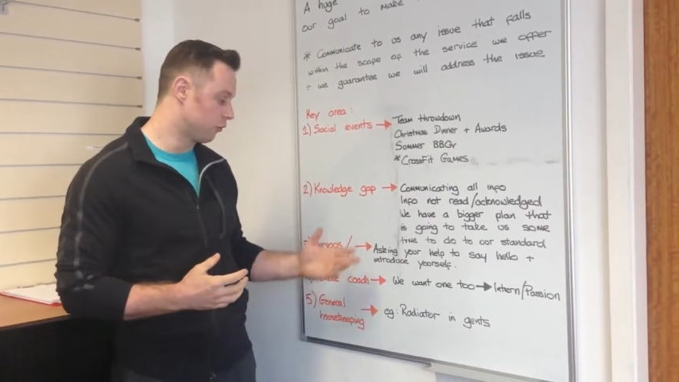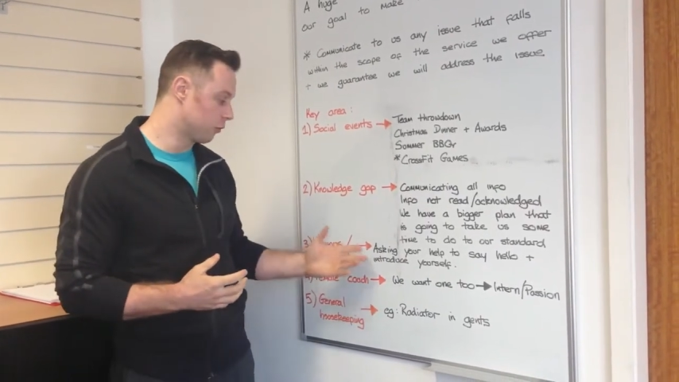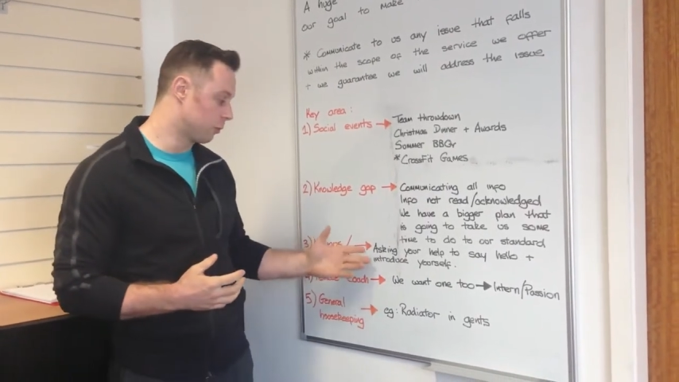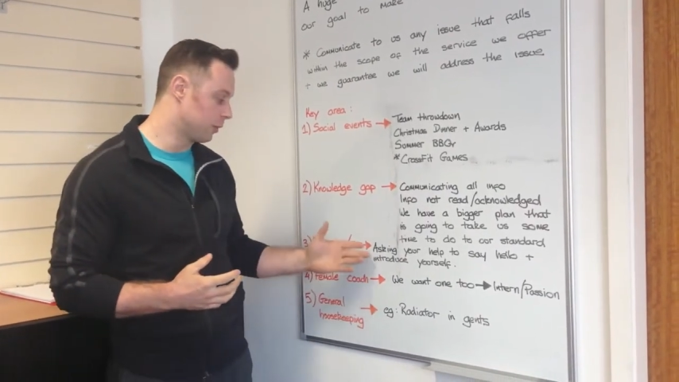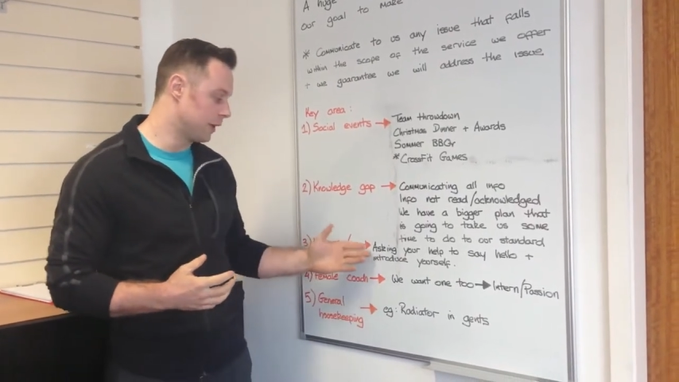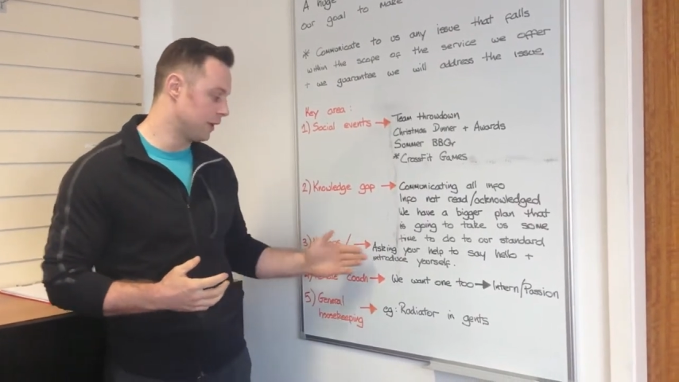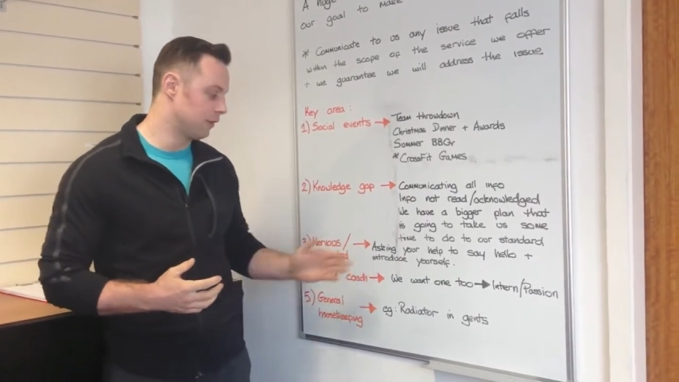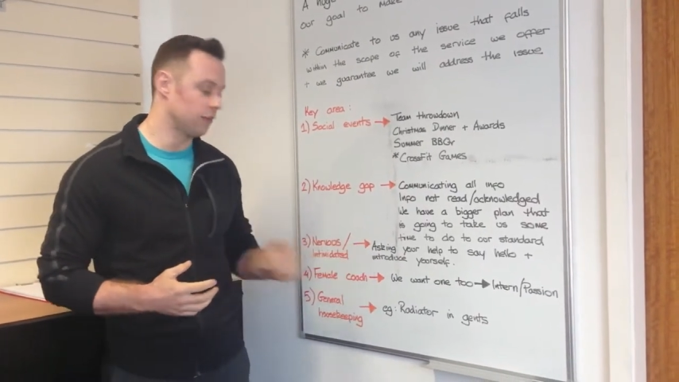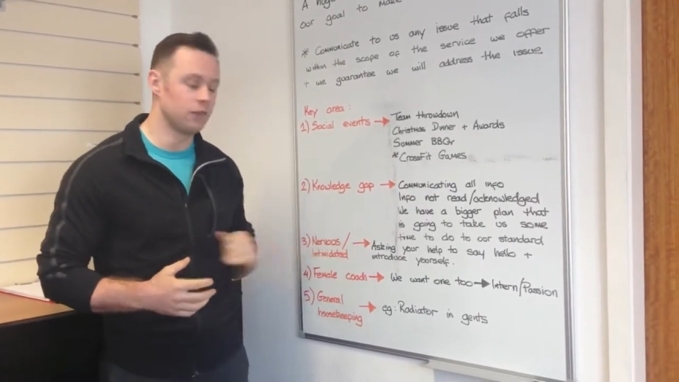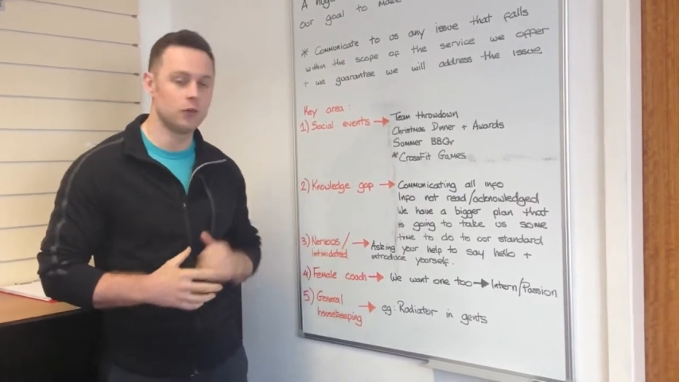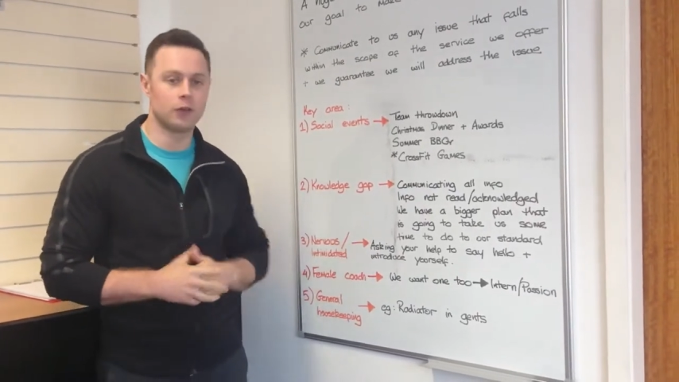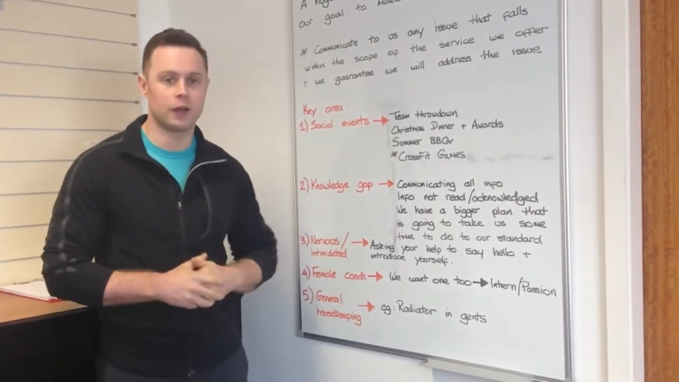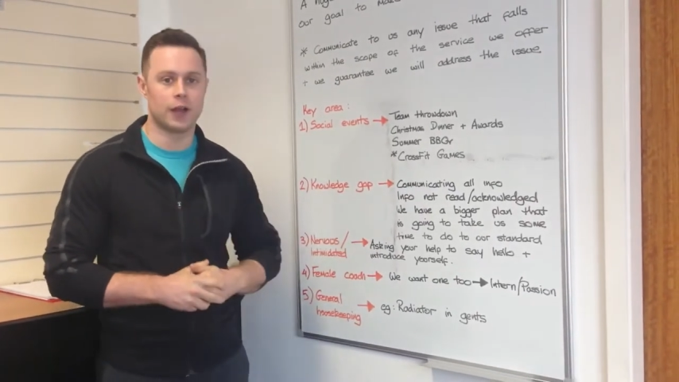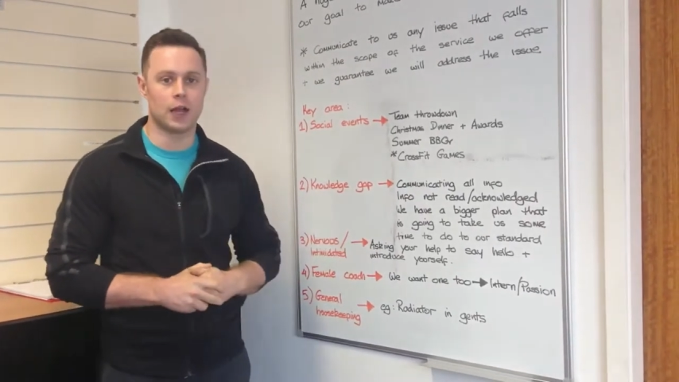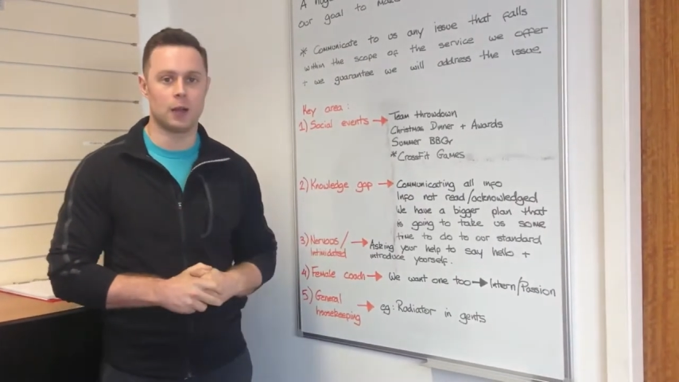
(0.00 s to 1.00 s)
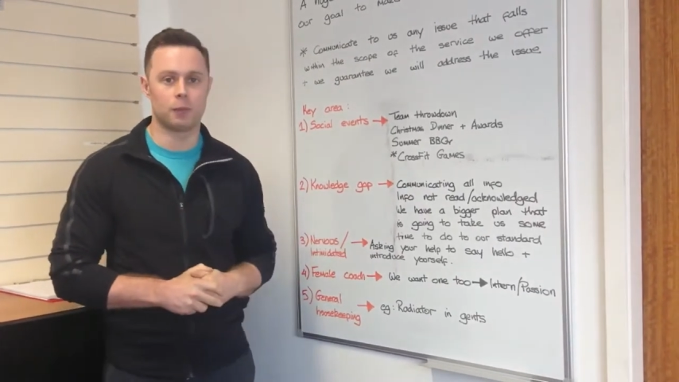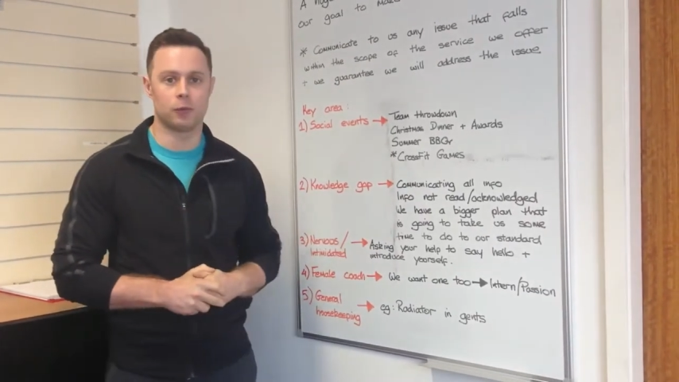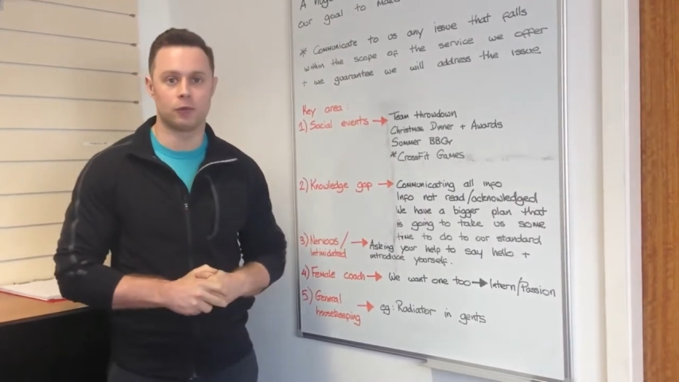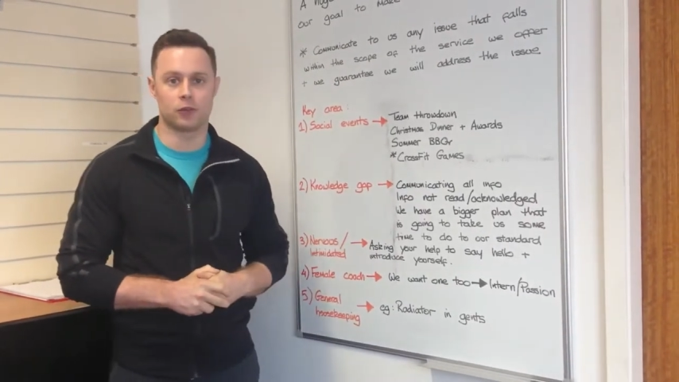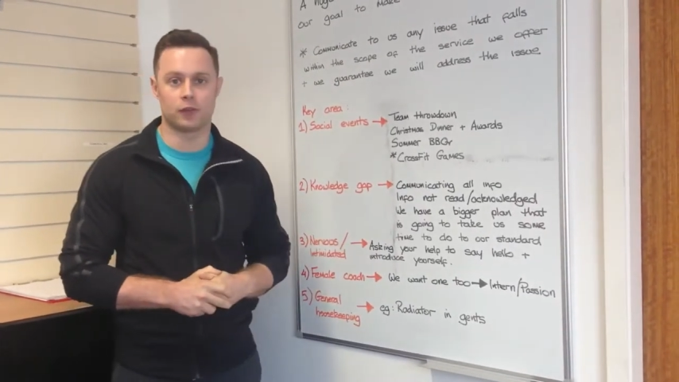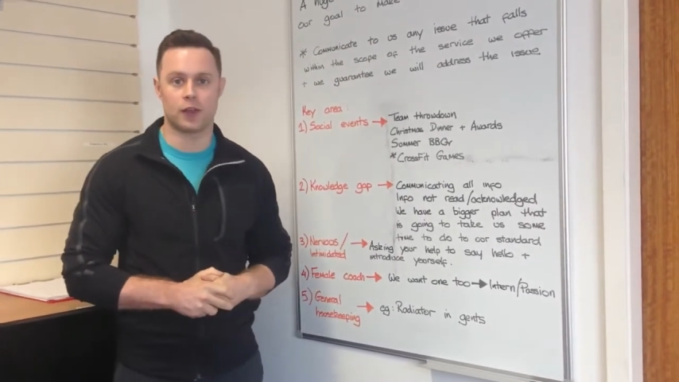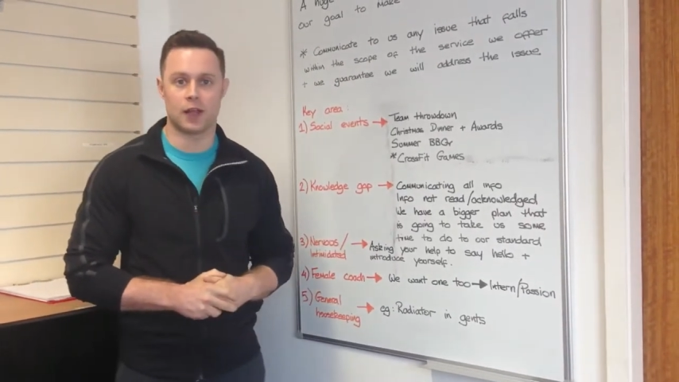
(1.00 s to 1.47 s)
so please, if you could help
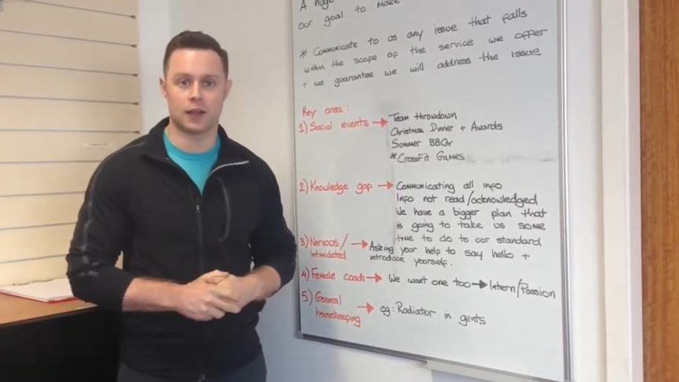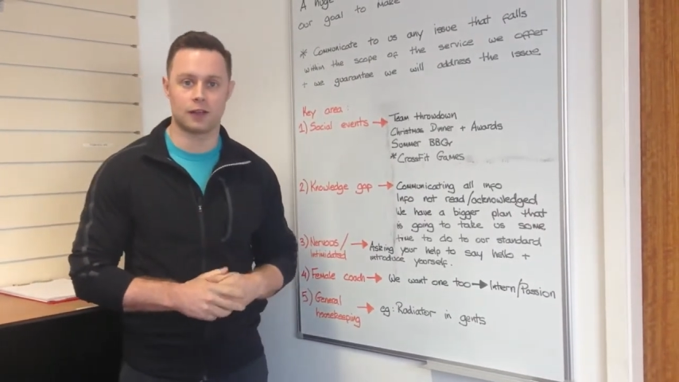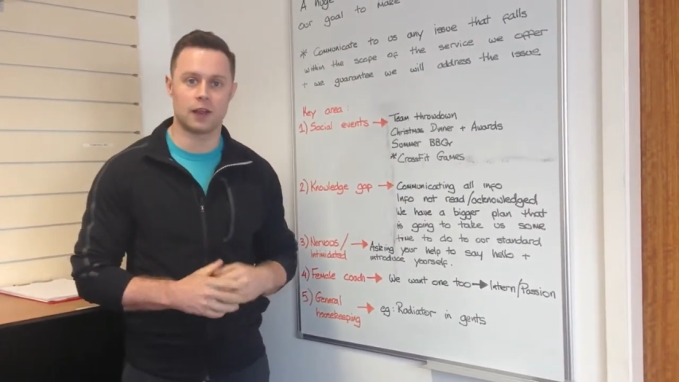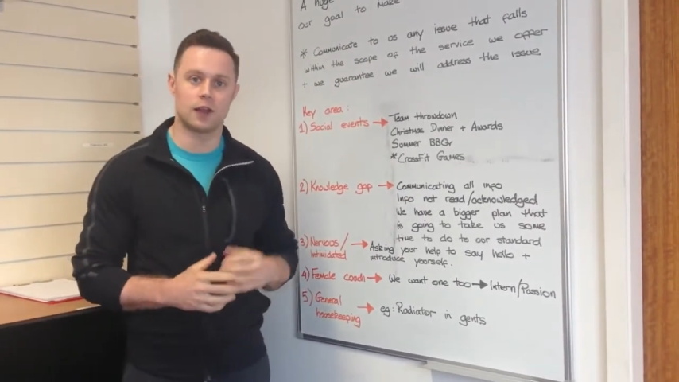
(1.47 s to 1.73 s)
us with that,